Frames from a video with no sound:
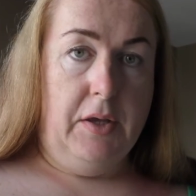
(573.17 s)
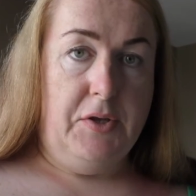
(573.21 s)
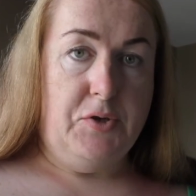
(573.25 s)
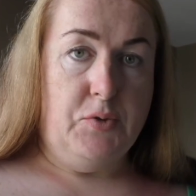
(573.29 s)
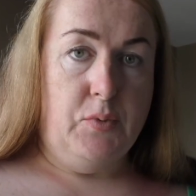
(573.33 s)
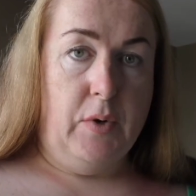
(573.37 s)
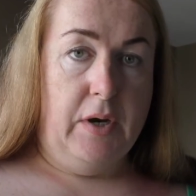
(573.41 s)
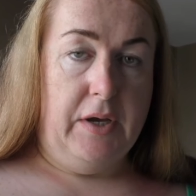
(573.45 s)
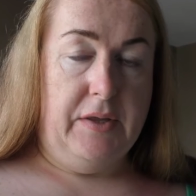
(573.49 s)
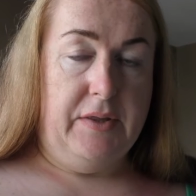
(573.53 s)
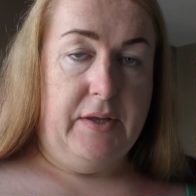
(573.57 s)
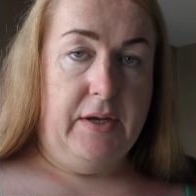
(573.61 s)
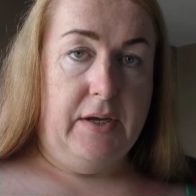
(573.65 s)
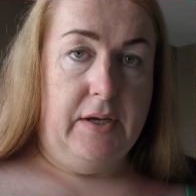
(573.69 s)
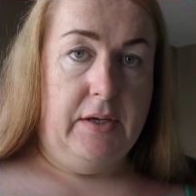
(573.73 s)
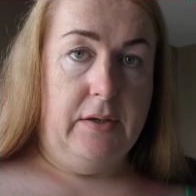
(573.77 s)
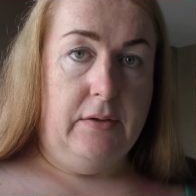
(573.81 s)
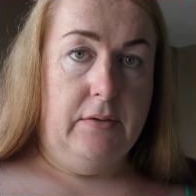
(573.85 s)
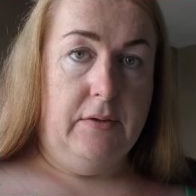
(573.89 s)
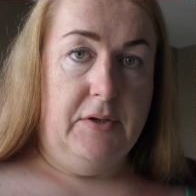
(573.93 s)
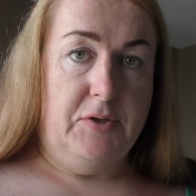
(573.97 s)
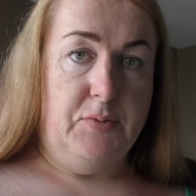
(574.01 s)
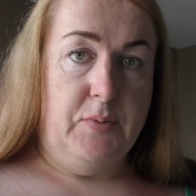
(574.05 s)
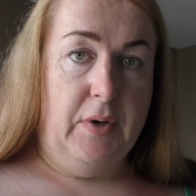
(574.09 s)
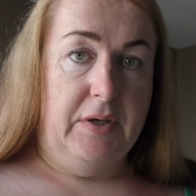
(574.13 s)
why they're
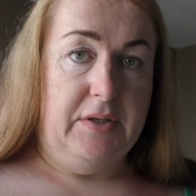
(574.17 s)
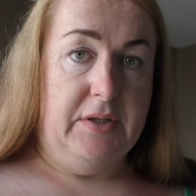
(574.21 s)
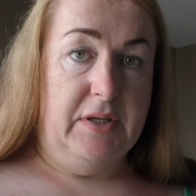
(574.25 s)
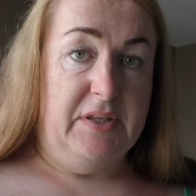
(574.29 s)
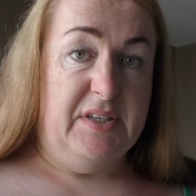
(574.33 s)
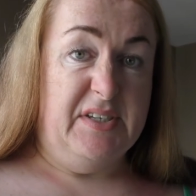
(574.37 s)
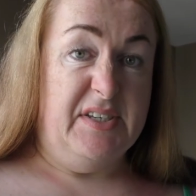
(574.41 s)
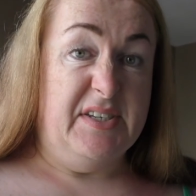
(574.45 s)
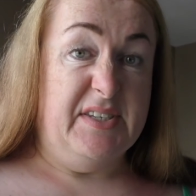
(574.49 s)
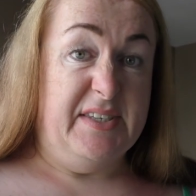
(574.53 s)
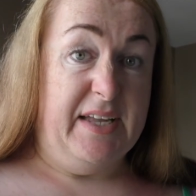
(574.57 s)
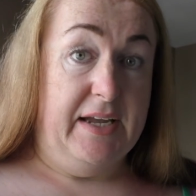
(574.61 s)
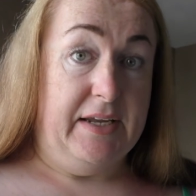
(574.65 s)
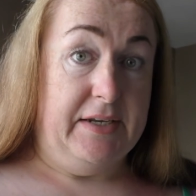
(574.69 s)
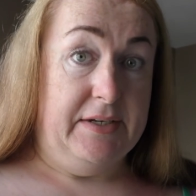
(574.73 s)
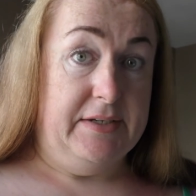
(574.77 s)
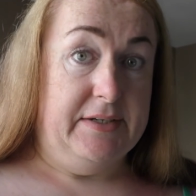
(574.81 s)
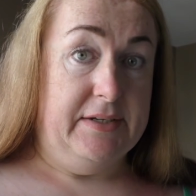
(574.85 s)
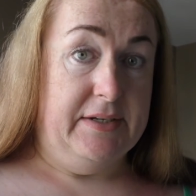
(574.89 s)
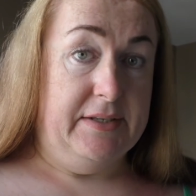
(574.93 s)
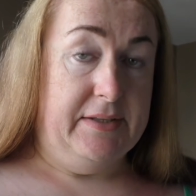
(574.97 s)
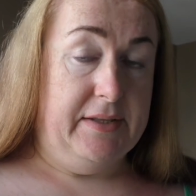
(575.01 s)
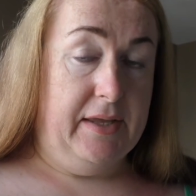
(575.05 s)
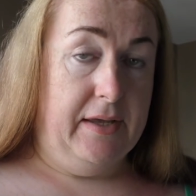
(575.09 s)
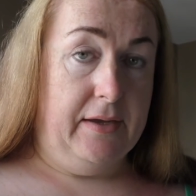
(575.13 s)
the
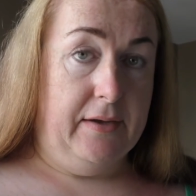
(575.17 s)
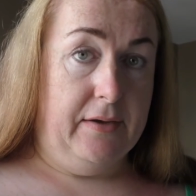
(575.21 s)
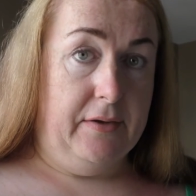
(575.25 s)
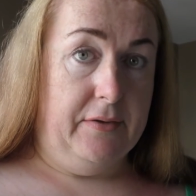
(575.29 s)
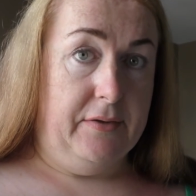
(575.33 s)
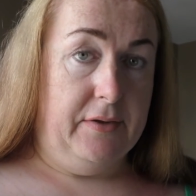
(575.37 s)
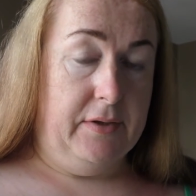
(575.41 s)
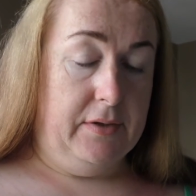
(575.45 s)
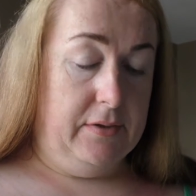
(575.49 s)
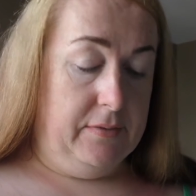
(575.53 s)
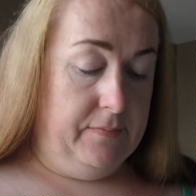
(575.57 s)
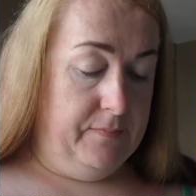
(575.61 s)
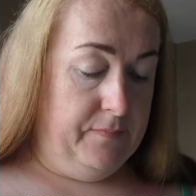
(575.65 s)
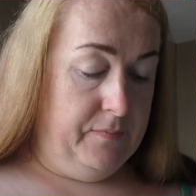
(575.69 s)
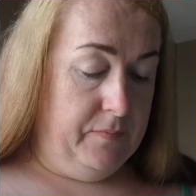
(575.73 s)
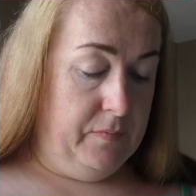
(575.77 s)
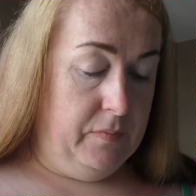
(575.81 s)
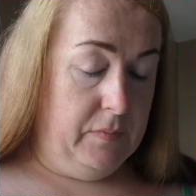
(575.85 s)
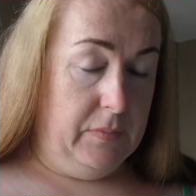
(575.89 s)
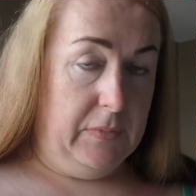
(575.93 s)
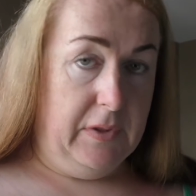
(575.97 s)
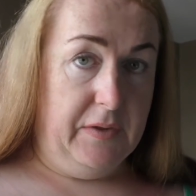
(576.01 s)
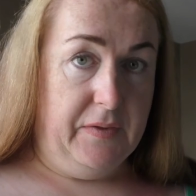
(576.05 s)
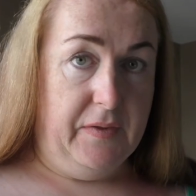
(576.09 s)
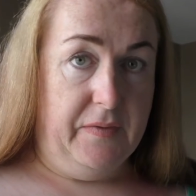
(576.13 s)
standard. They are
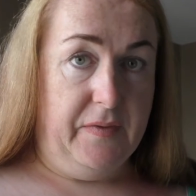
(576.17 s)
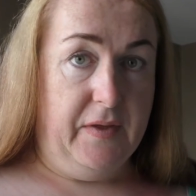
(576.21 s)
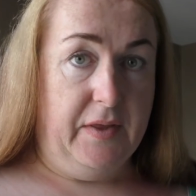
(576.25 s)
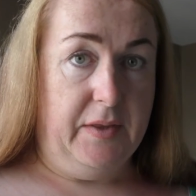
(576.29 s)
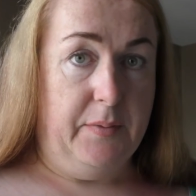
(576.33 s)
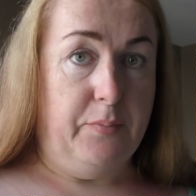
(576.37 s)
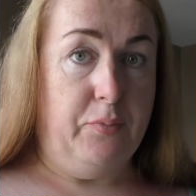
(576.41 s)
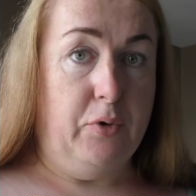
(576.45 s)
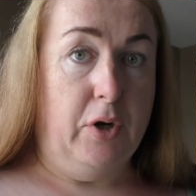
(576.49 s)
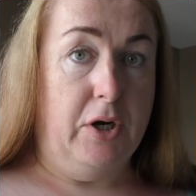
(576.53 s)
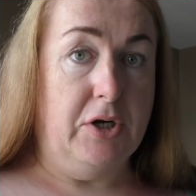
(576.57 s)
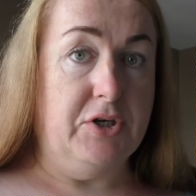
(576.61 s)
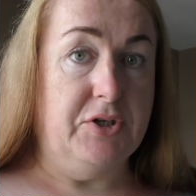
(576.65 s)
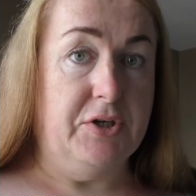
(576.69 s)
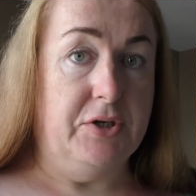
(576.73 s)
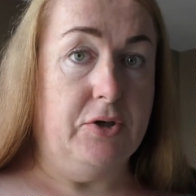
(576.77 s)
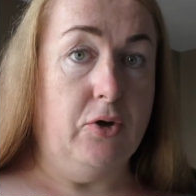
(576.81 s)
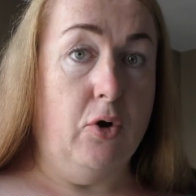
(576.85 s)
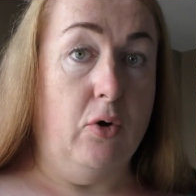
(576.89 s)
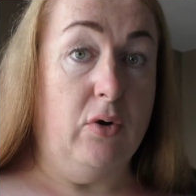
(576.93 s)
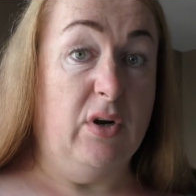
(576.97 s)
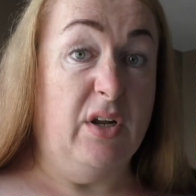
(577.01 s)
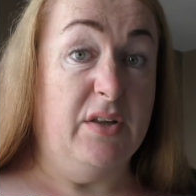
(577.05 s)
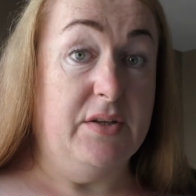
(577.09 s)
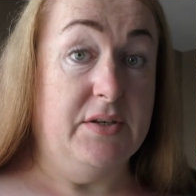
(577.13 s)
they're the brush that
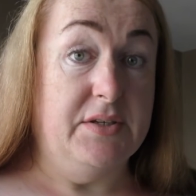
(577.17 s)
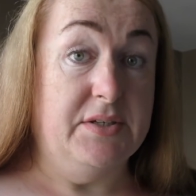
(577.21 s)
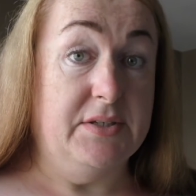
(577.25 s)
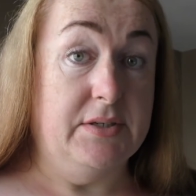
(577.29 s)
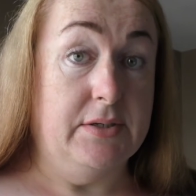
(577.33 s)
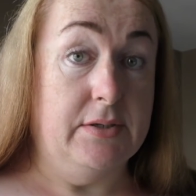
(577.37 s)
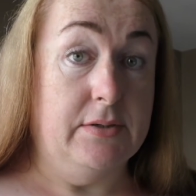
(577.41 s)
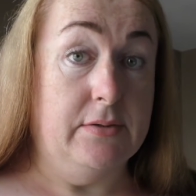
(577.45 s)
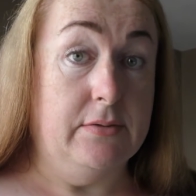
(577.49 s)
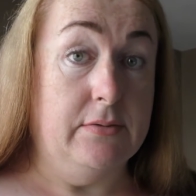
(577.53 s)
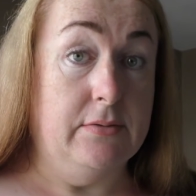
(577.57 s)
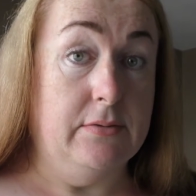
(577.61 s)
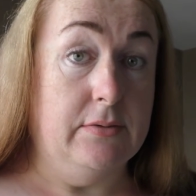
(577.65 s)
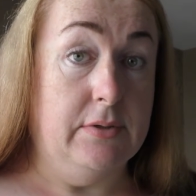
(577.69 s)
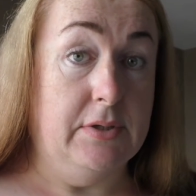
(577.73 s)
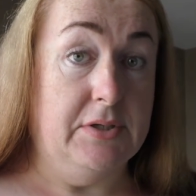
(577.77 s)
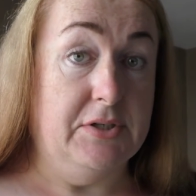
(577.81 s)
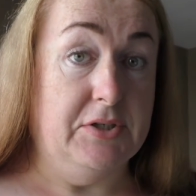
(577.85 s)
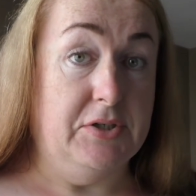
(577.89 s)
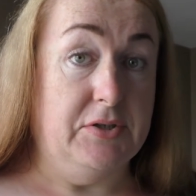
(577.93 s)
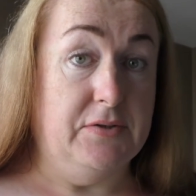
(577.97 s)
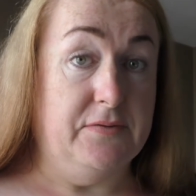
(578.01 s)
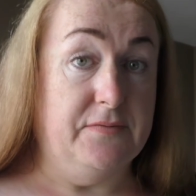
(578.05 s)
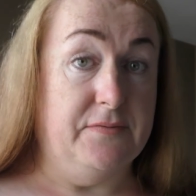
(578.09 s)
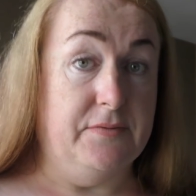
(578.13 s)
all others are
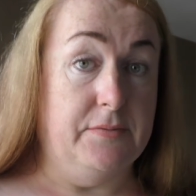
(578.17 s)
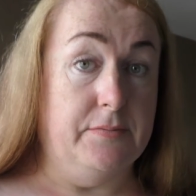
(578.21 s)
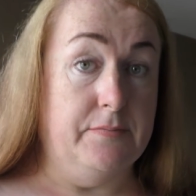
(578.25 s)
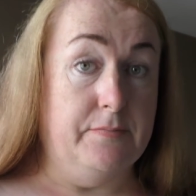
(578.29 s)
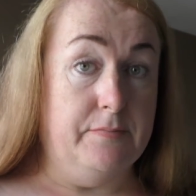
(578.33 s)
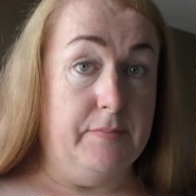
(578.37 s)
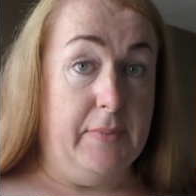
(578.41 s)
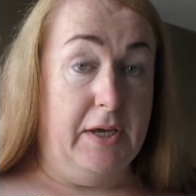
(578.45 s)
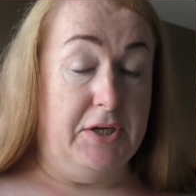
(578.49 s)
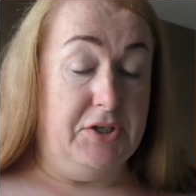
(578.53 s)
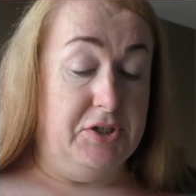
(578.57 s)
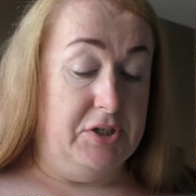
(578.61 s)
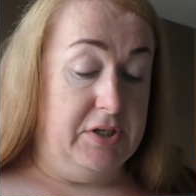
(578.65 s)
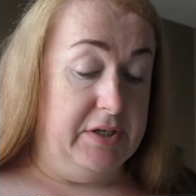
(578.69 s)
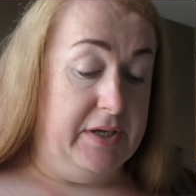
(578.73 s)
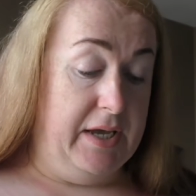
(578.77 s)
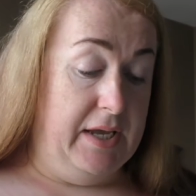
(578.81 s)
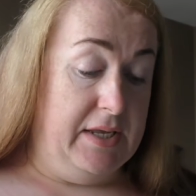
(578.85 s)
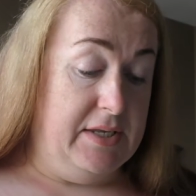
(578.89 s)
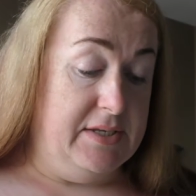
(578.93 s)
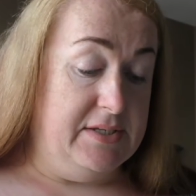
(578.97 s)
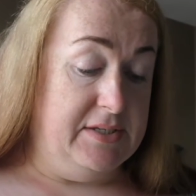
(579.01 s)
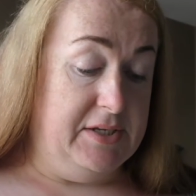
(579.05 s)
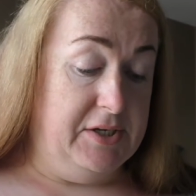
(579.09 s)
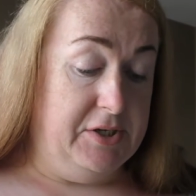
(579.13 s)
sort of measured
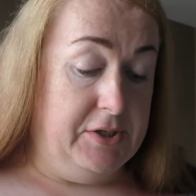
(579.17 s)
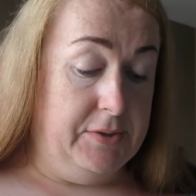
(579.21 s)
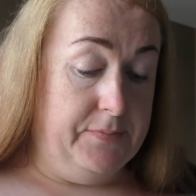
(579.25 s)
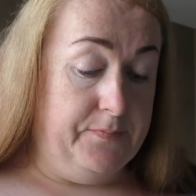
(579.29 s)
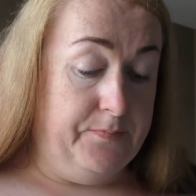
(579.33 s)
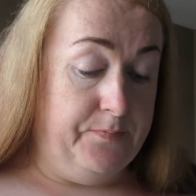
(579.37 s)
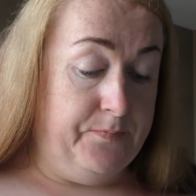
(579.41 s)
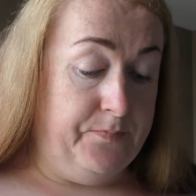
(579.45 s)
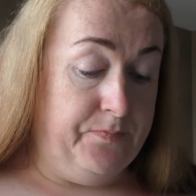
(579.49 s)
against, you know.